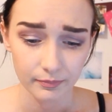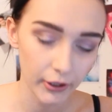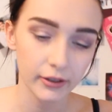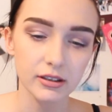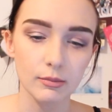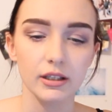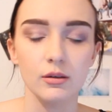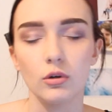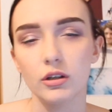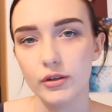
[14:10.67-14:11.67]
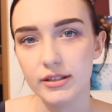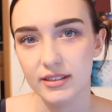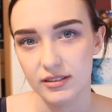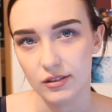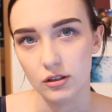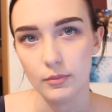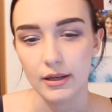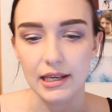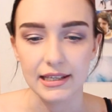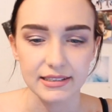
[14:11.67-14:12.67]
But ultimately what this has taught
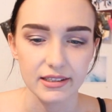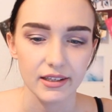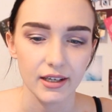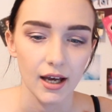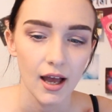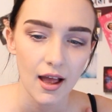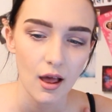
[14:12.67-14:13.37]
me is that